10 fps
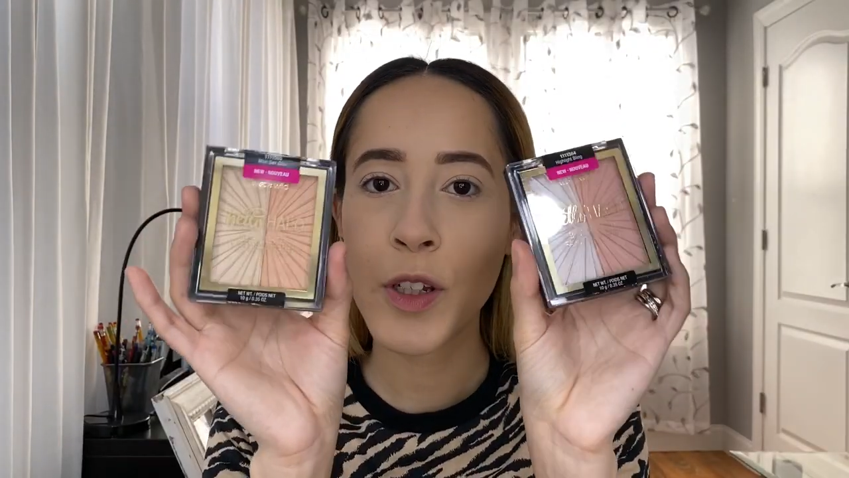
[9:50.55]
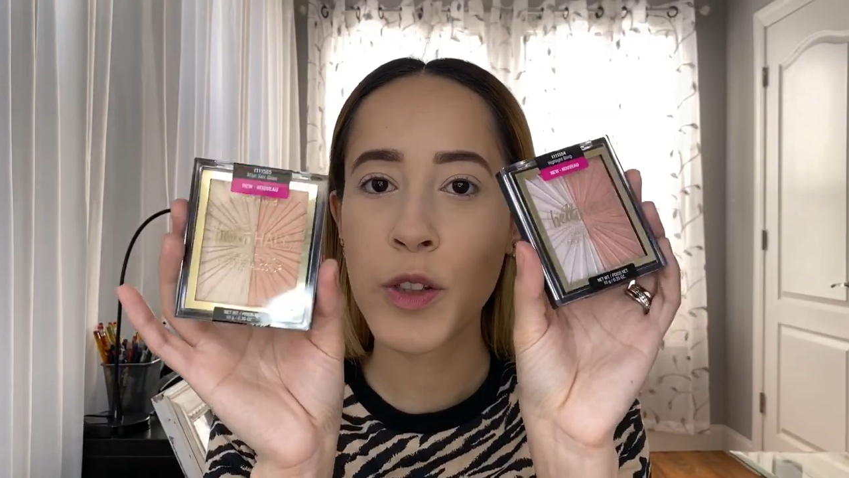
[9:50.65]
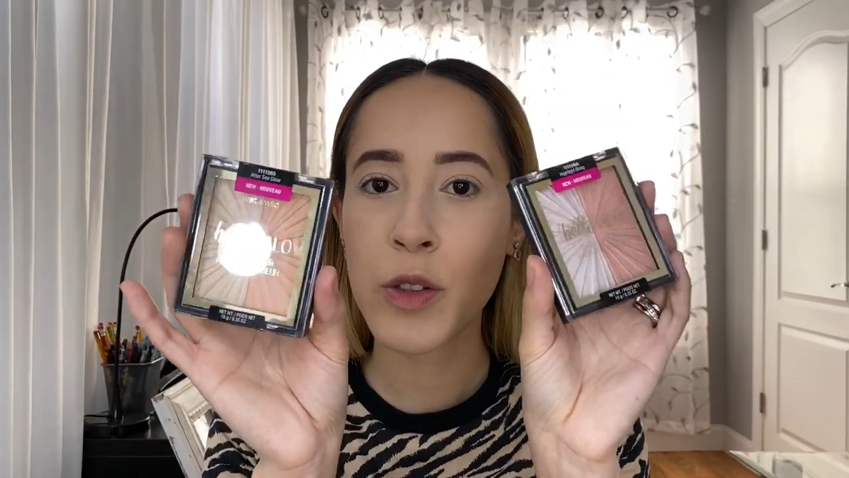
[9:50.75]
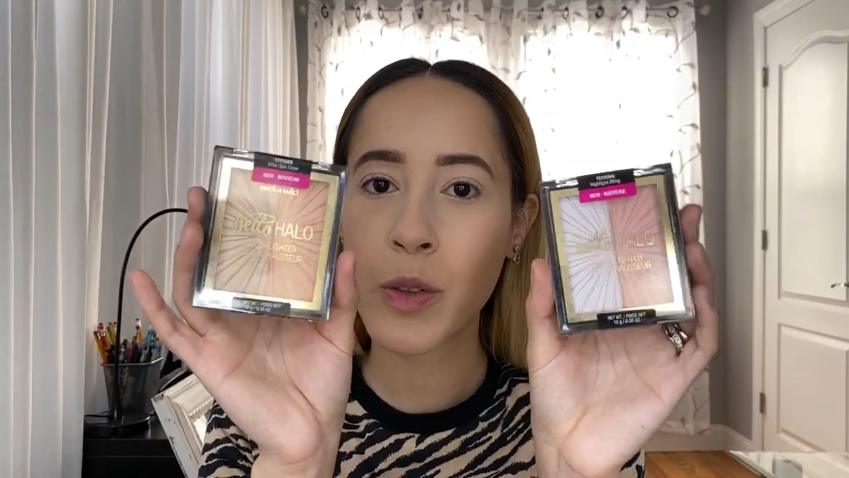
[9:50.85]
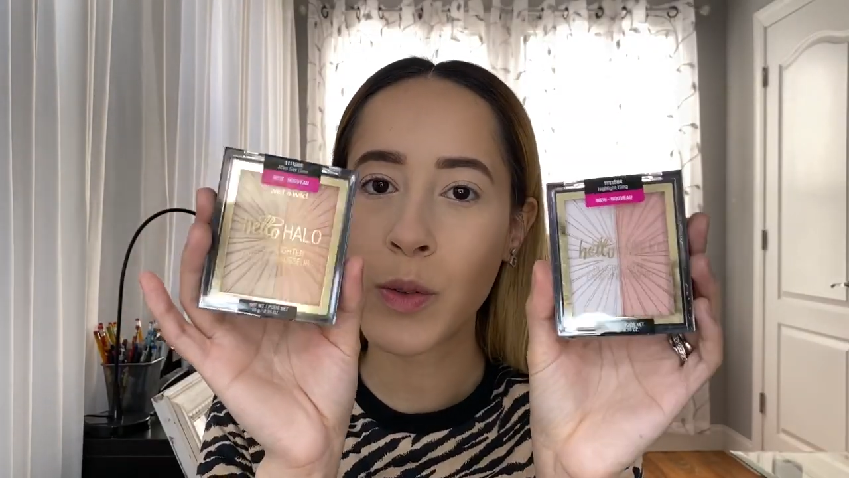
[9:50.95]

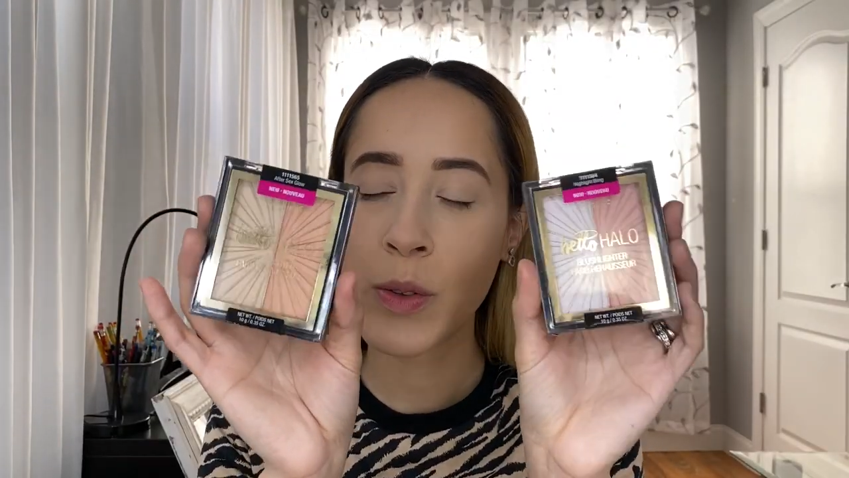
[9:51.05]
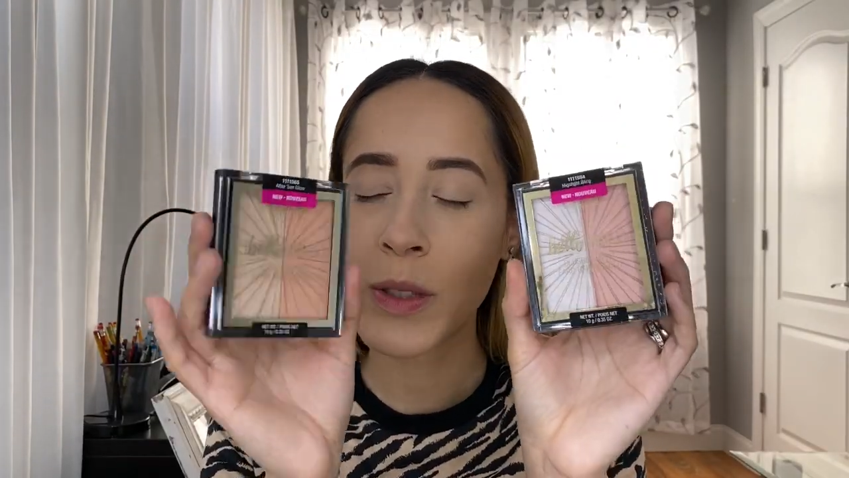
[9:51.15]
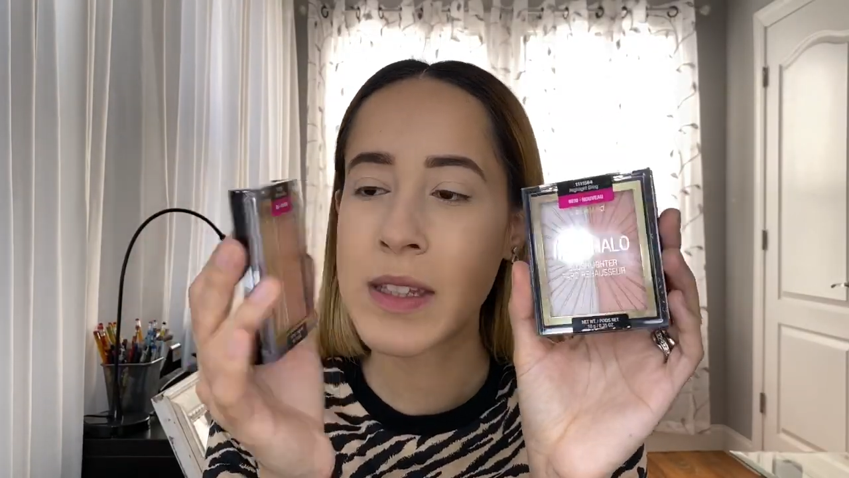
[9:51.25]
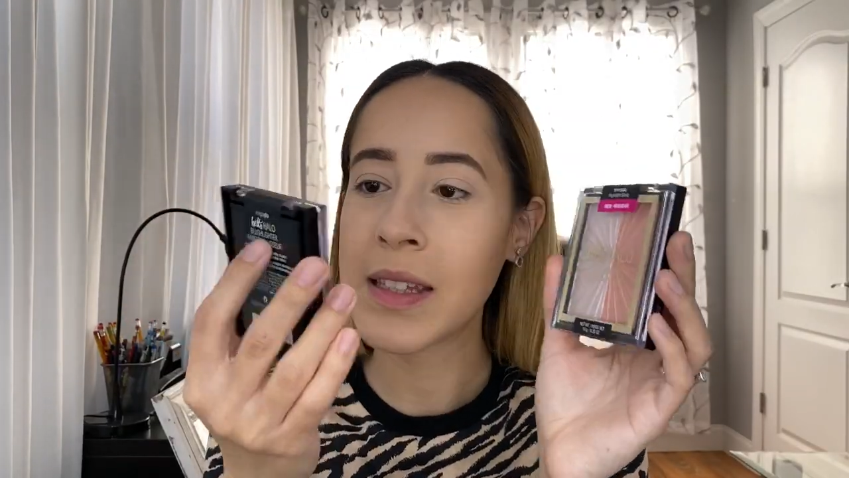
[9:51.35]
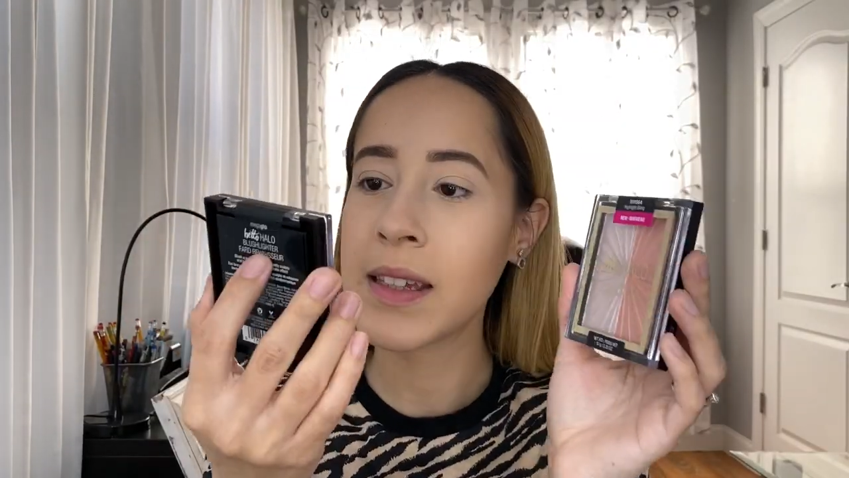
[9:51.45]

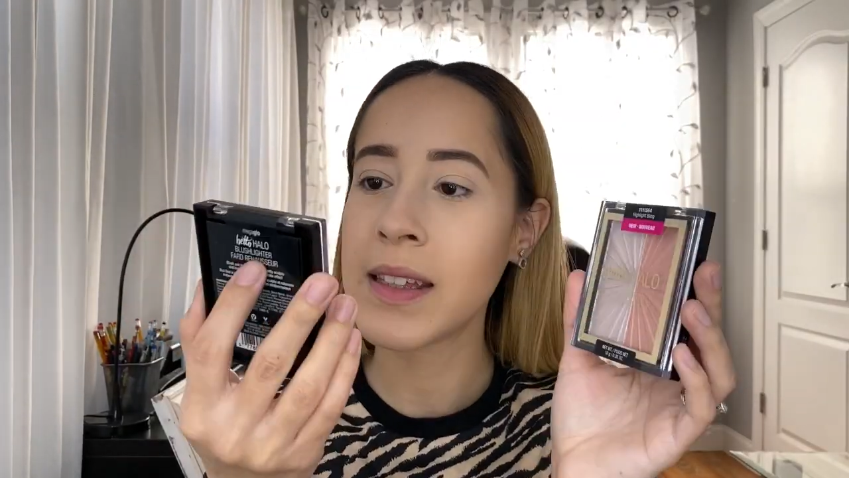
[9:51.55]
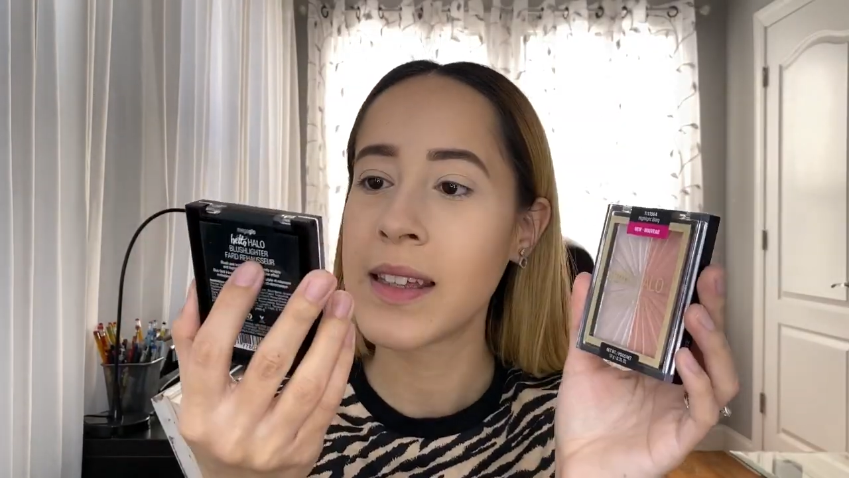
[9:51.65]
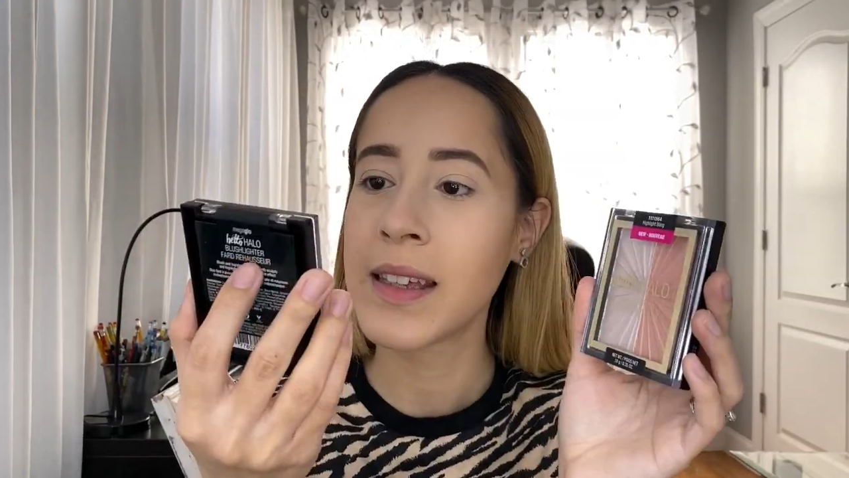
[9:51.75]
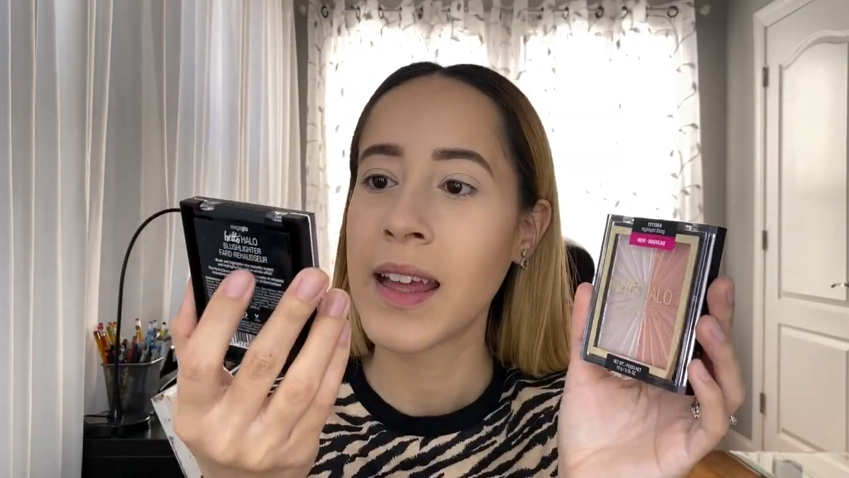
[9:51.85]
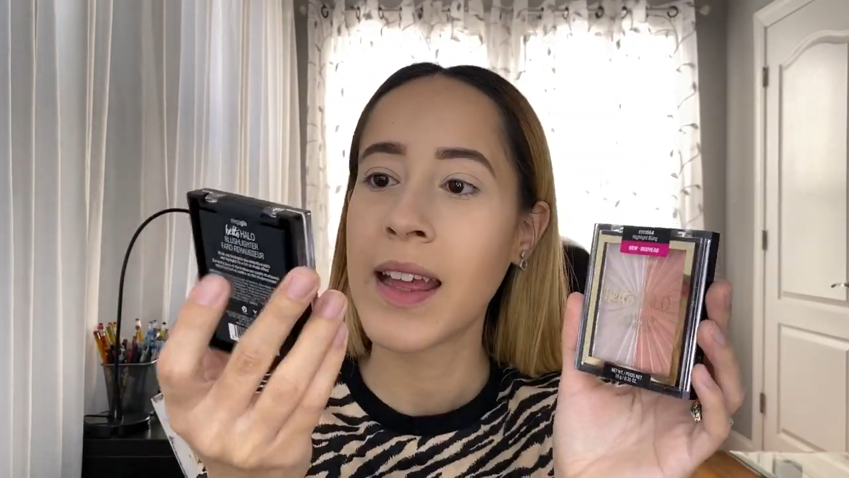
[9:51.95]
use
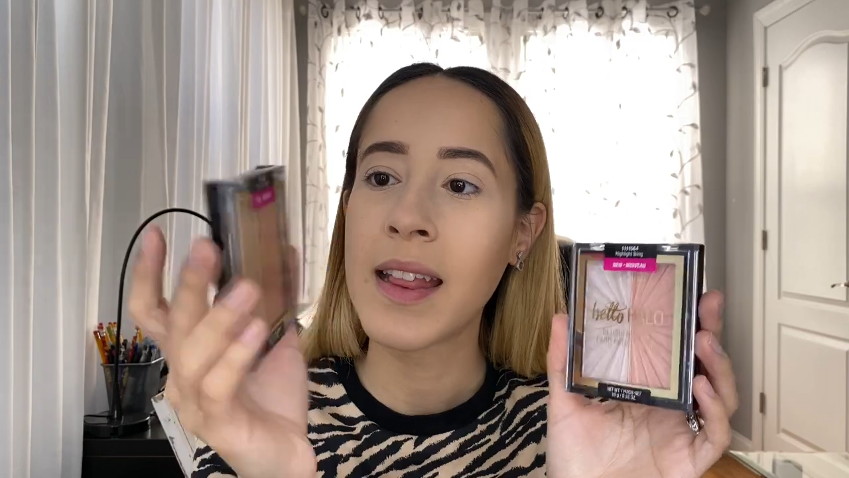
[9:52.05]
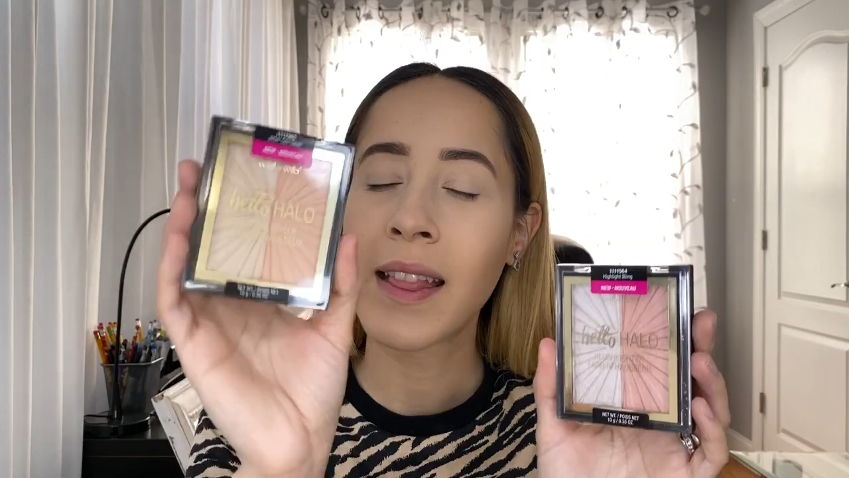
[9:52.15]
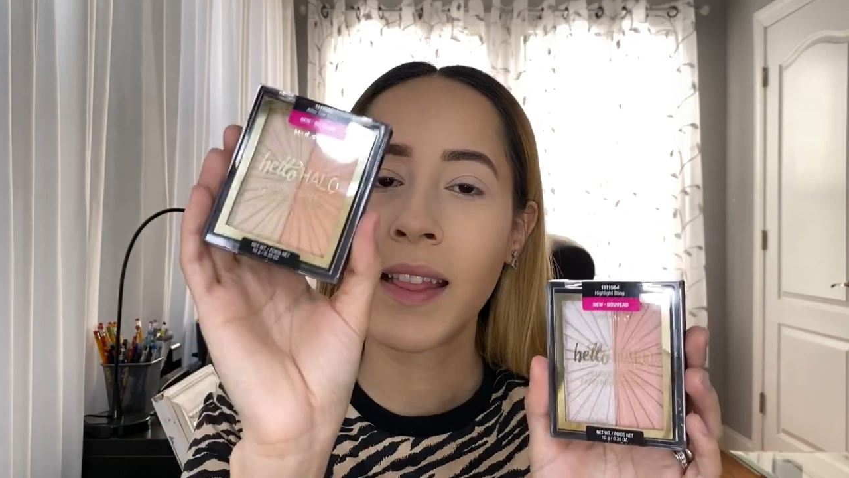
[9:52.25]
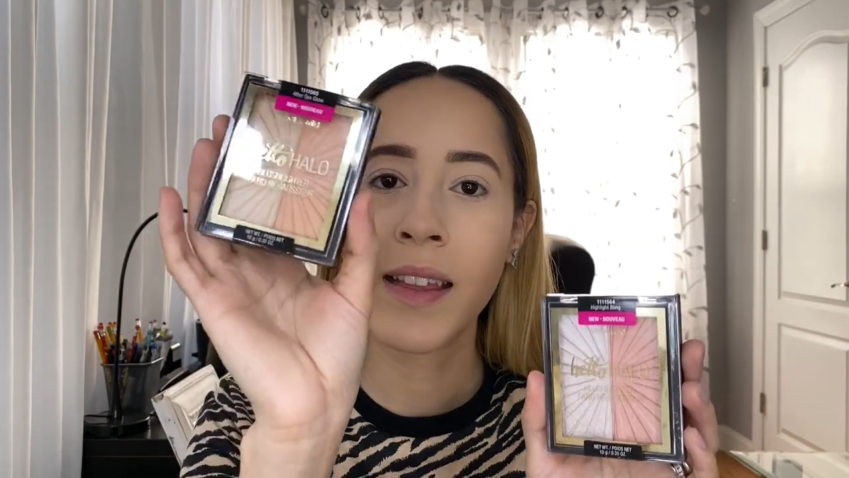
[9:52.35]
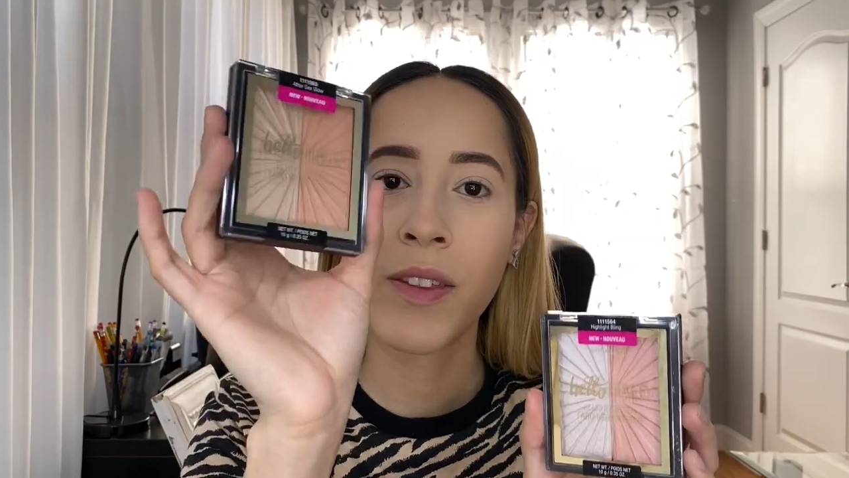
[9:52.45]

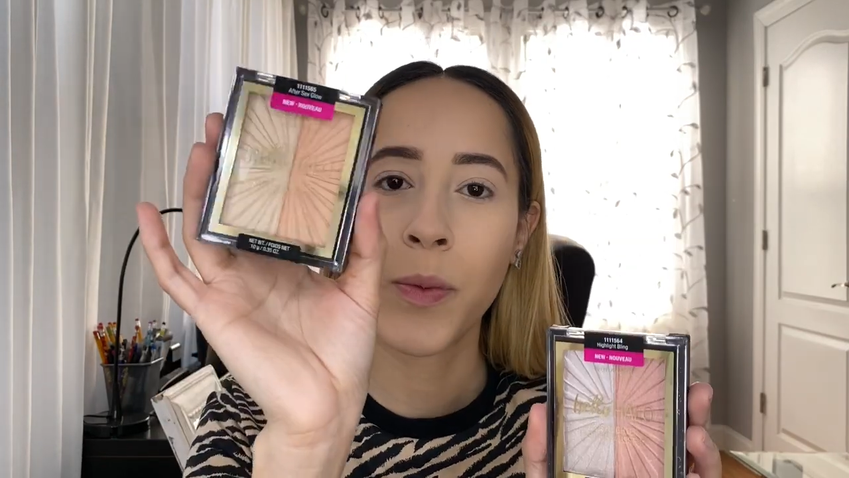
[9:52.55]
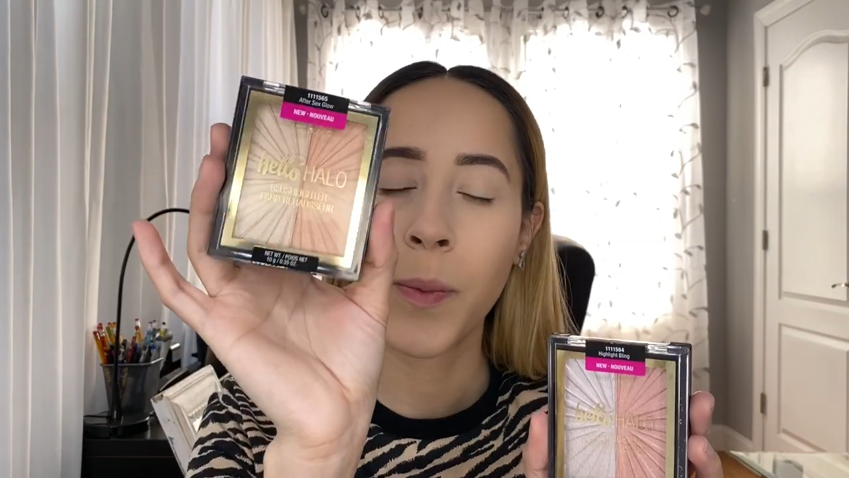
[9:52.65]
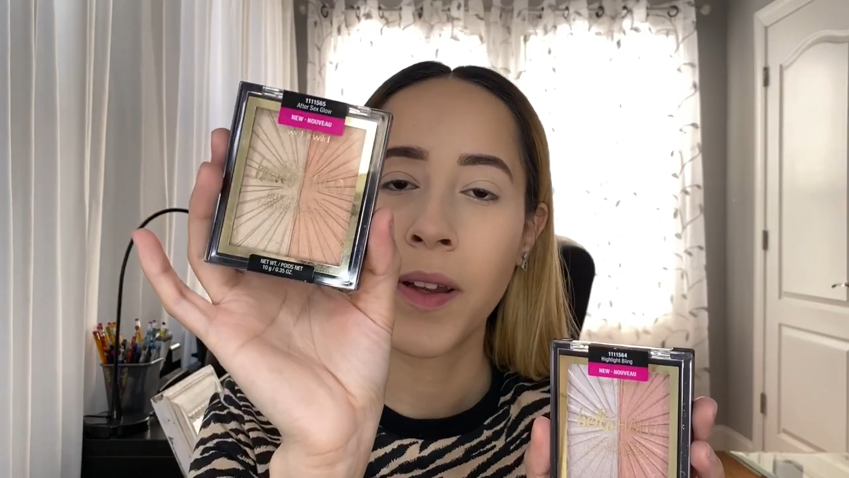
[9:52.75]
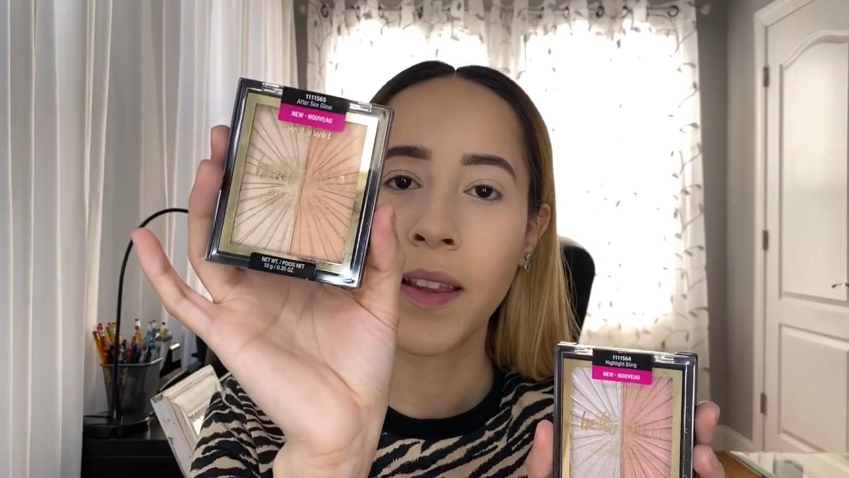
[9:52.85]
this one,